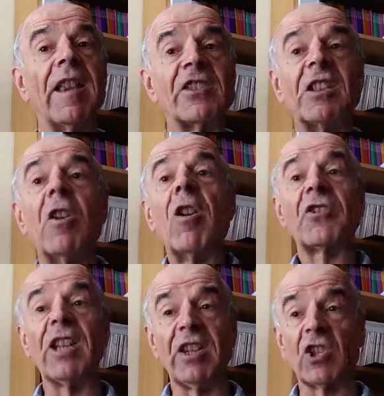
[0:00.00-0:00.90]
There's a
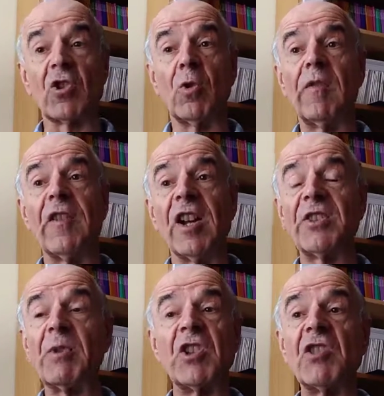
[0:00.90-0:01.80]
lot in this short
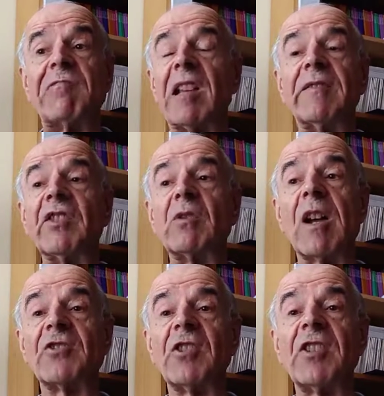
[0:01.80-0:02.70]
verse which is relevant to
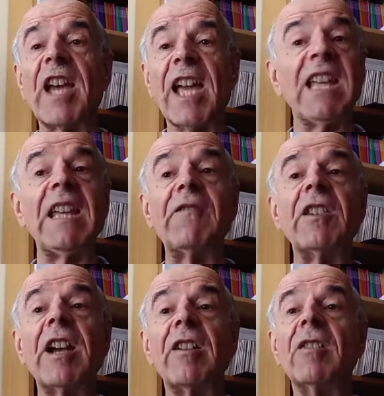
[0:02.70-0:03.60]
us today,
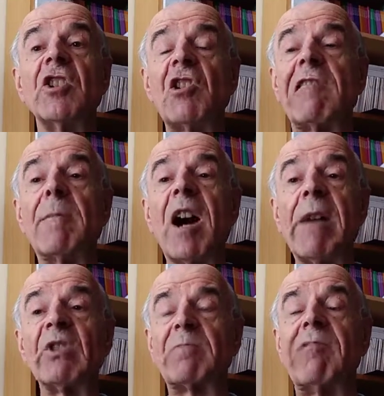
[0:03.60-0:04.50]
even though
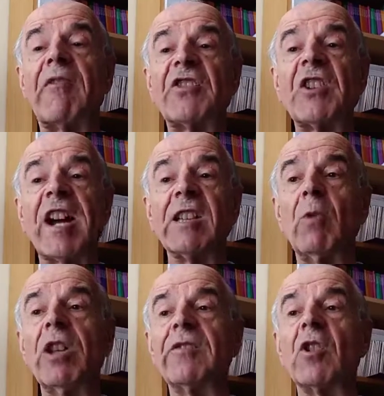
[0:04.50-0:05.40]
Jeremiah was prophesying
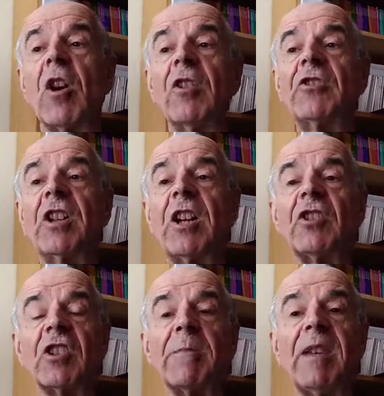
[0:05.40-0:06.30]
word of God
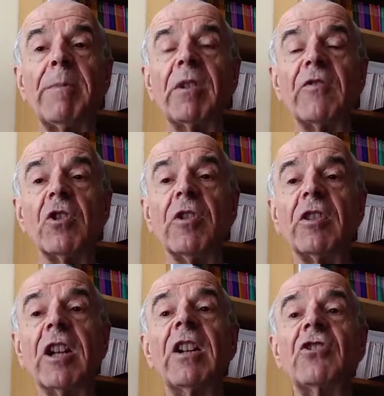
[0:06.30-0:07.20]
to the people of
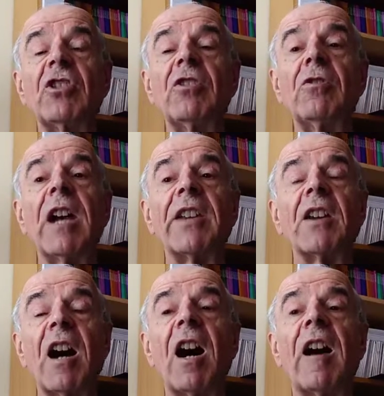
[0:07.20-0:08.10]
Judah
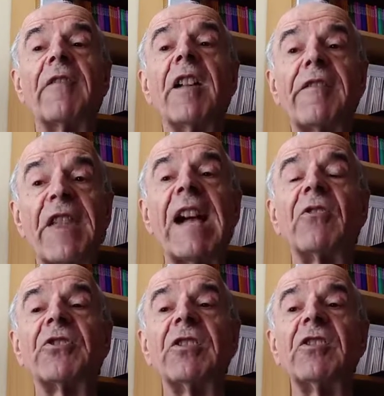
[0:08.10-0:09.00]

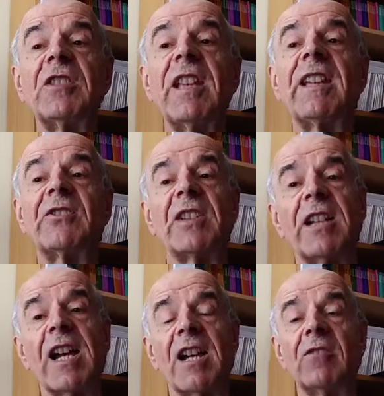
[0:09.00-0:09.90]
2,500 years
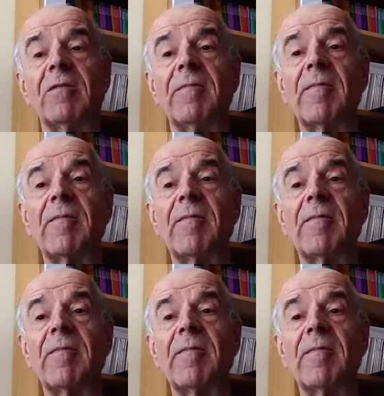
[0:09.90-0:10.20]
ago.